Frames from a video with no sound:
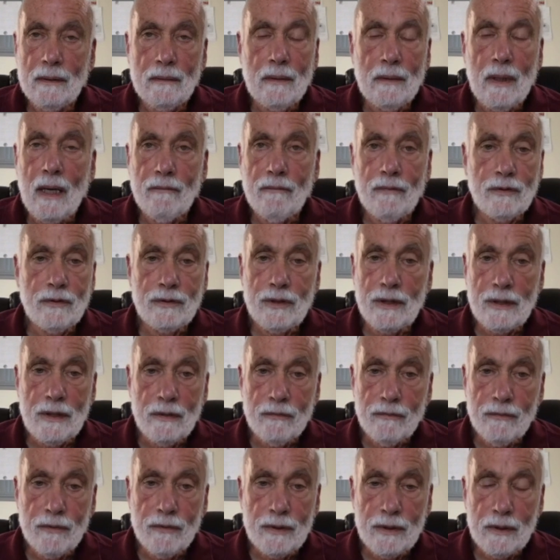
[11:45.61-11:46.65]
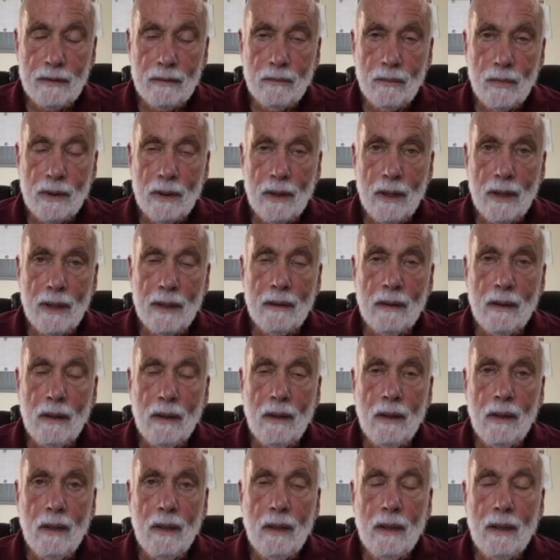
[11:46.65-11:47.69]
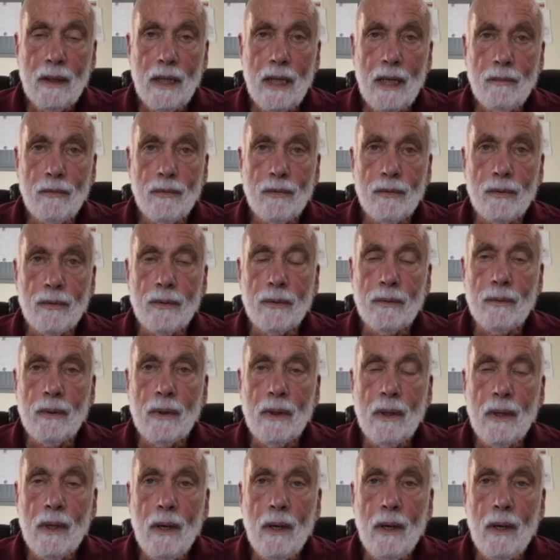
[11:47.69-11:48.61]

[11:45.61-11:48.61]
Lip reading: obviously different than when I came through,